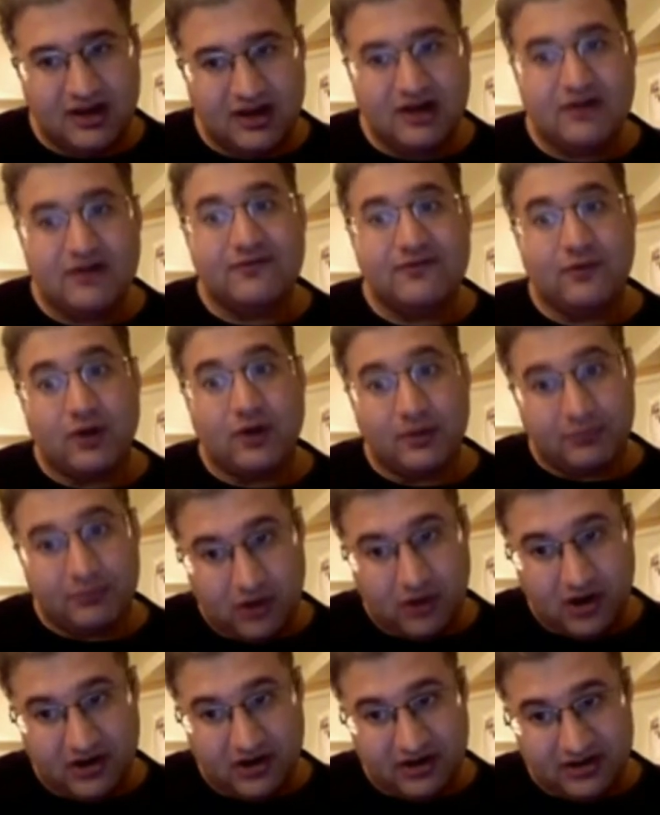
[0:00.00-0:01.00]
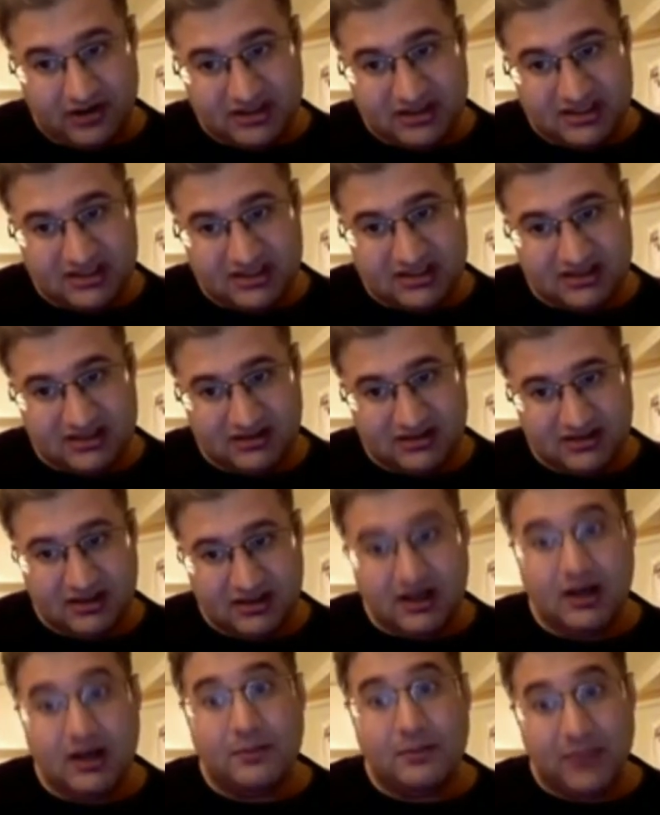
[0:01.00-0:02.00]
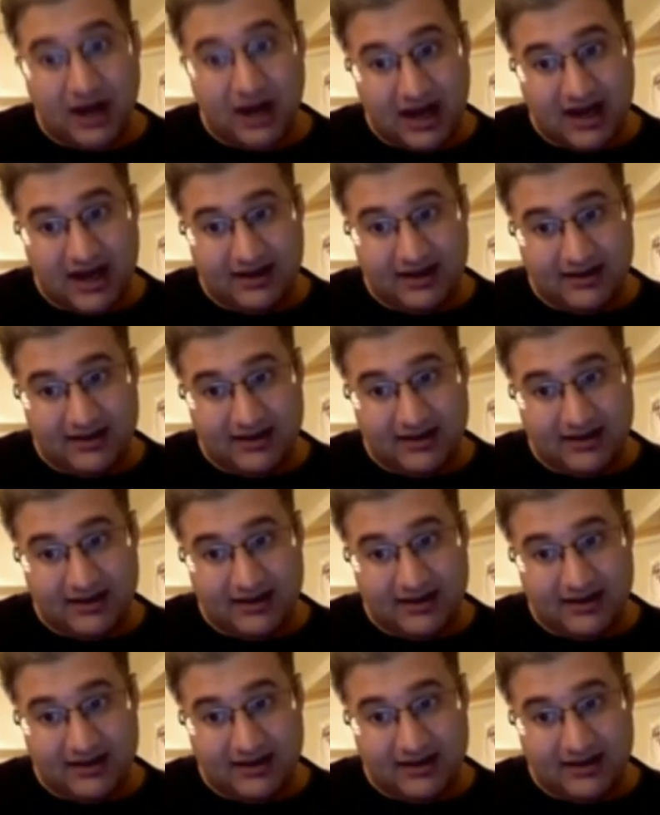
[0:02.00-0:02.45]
for products. Bye.